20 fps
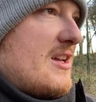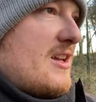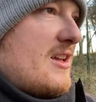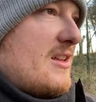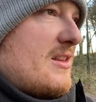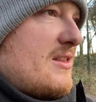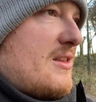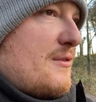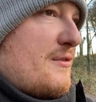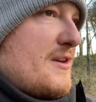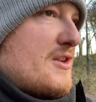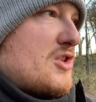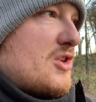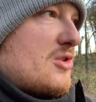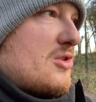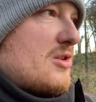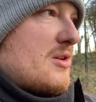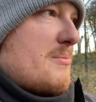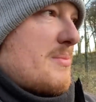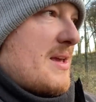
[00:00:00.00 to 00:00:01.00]
the fish are
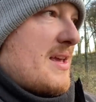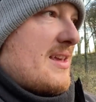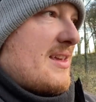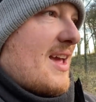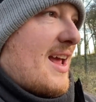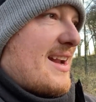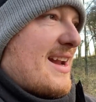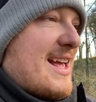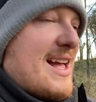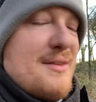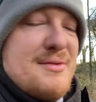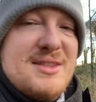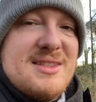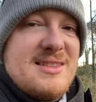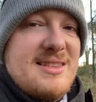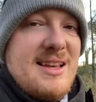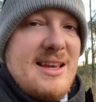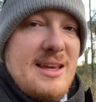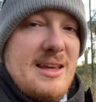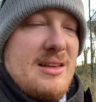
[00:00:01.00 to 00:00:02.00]
going to be. And I have
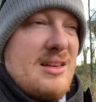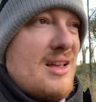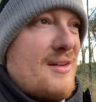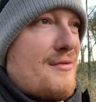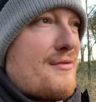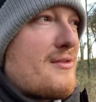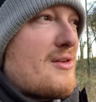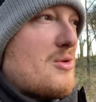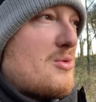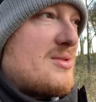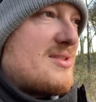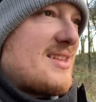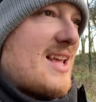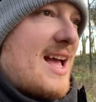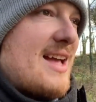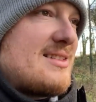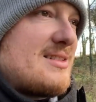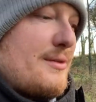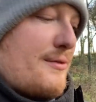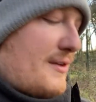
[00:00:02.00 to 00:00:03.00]
seen a few
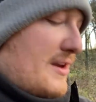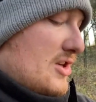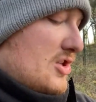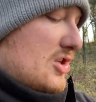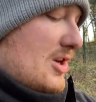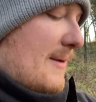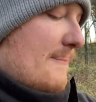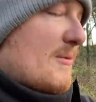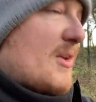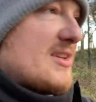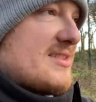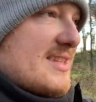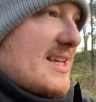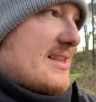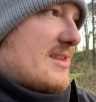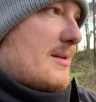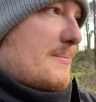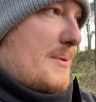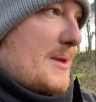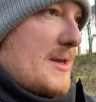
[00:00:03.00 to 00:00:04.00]
signs of fish. I'm not
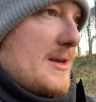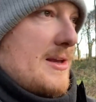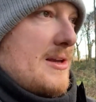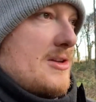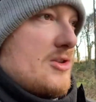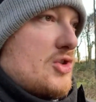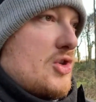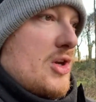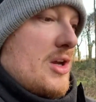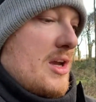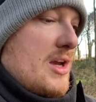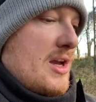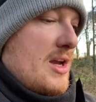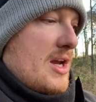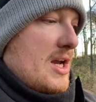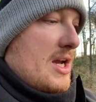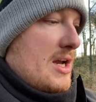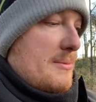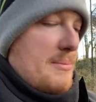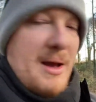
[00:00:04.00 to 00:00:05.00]
saying the perch,
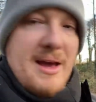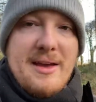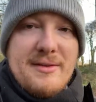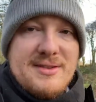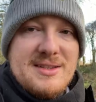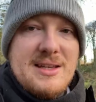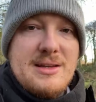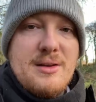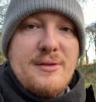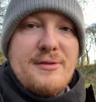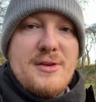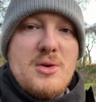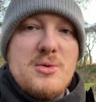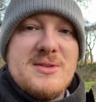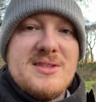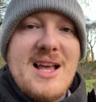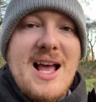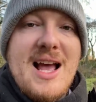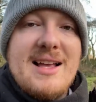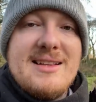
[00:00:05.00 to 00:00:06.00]
but I have seen a few
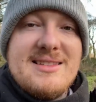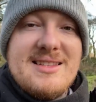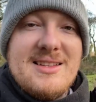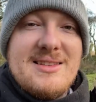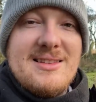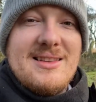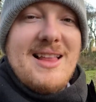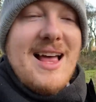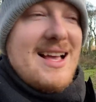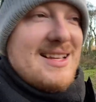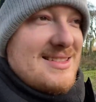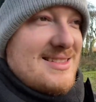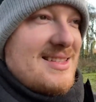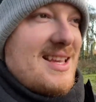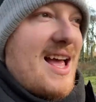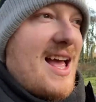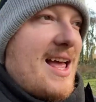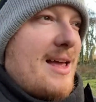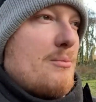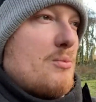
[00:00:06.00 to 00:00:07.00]
signs. And last
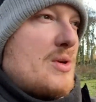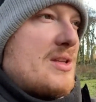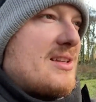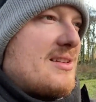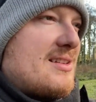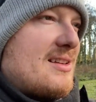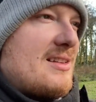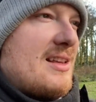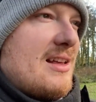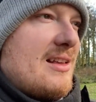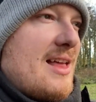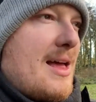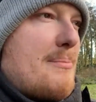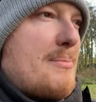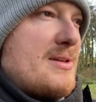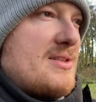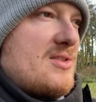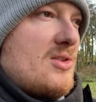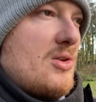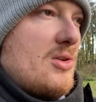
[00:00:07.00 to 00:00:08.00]
time we did a little
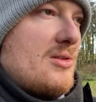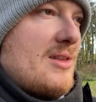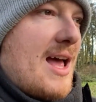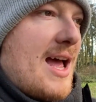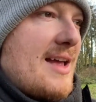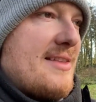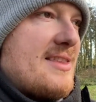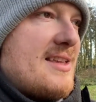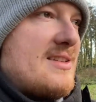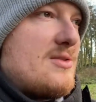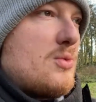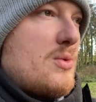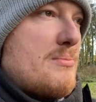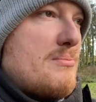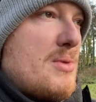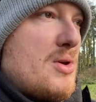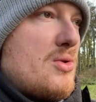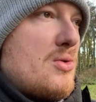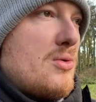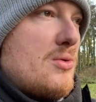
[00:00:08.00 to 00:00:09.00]
episode like this, we
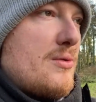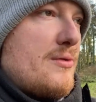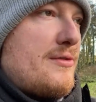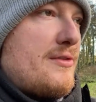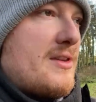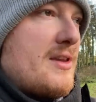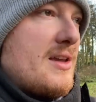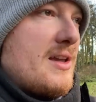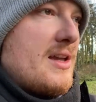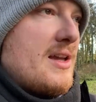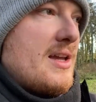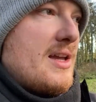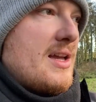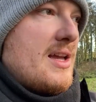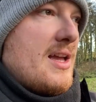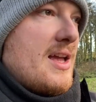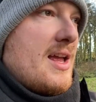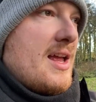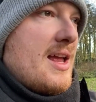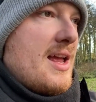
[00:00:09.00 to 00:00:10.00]
moved
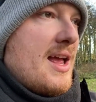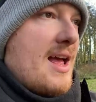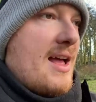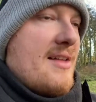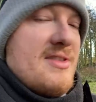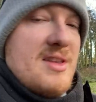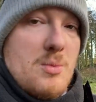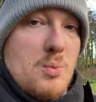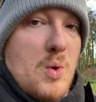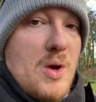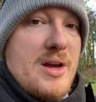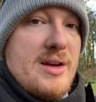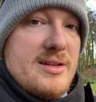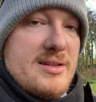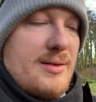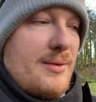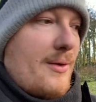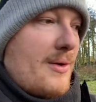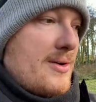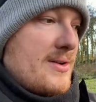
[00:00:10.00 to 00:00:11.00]
and it worked
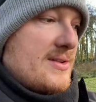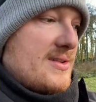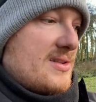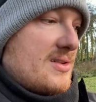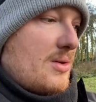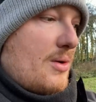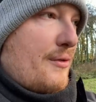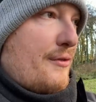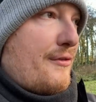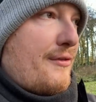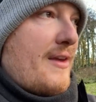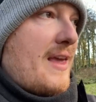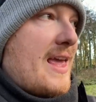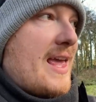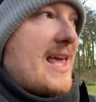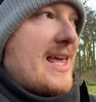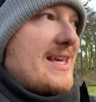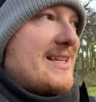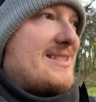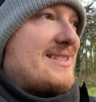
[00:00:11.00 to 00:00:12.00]
for us. So
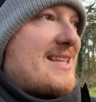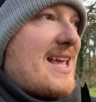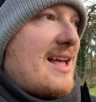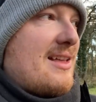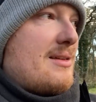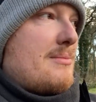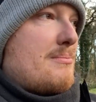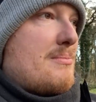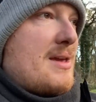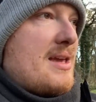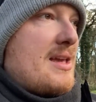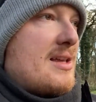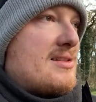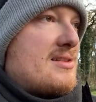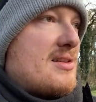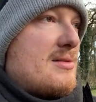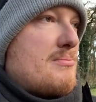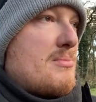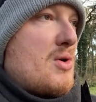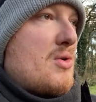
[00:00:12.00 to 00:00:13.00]
fate is telling me
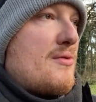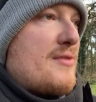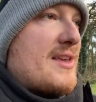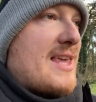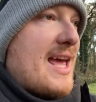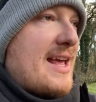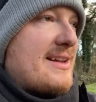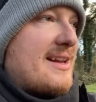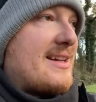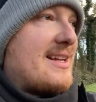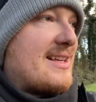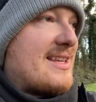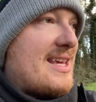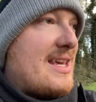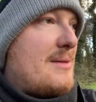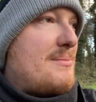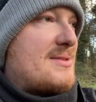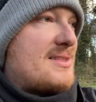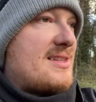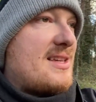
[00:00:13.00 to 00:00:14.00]
to move again, and I
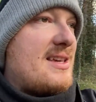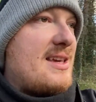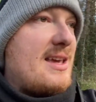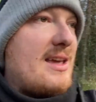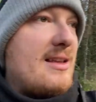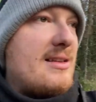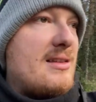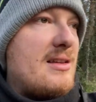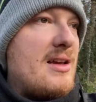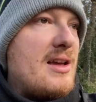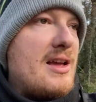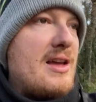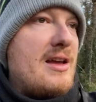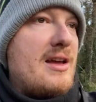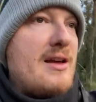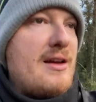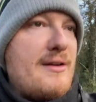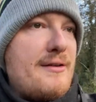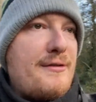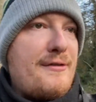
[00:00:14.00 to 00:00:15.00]
keep seeing
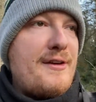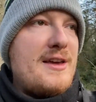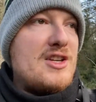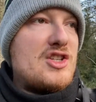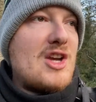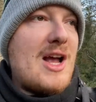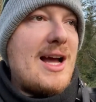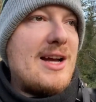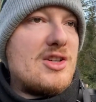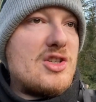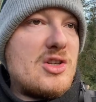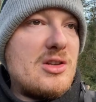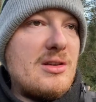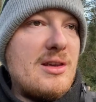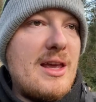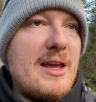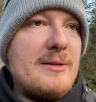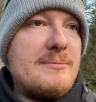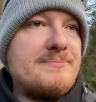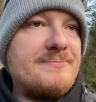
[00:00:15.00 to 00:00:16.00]
fish actually